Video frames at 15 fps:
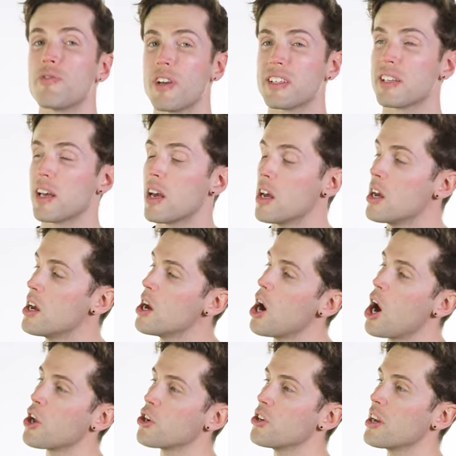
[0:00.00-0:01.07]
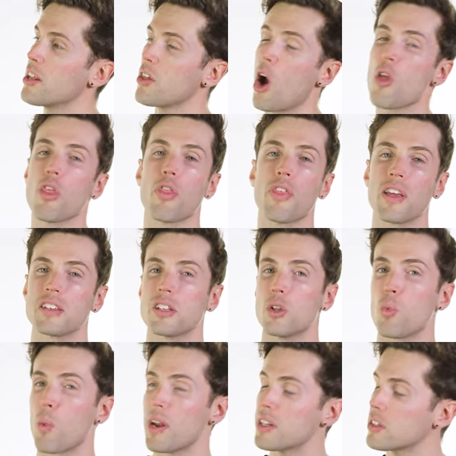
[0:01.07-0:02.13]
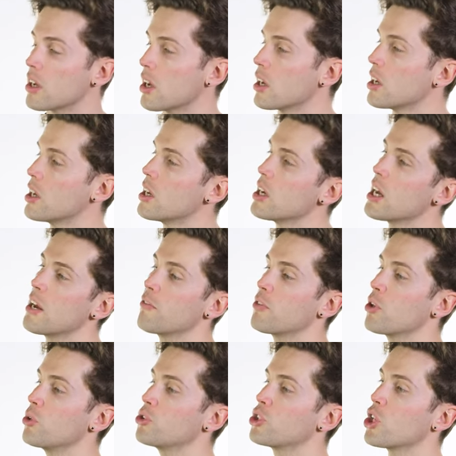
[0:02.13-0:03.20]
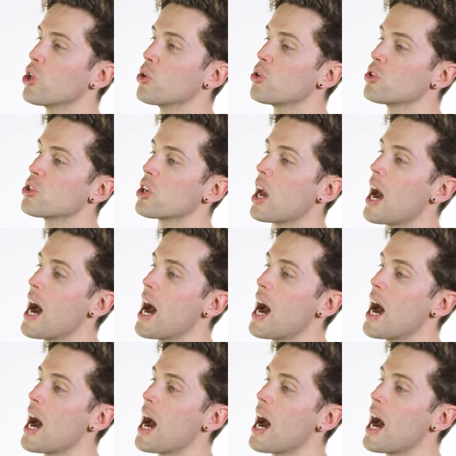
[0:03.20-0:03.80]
fit it underneath other things in the winter if you choose.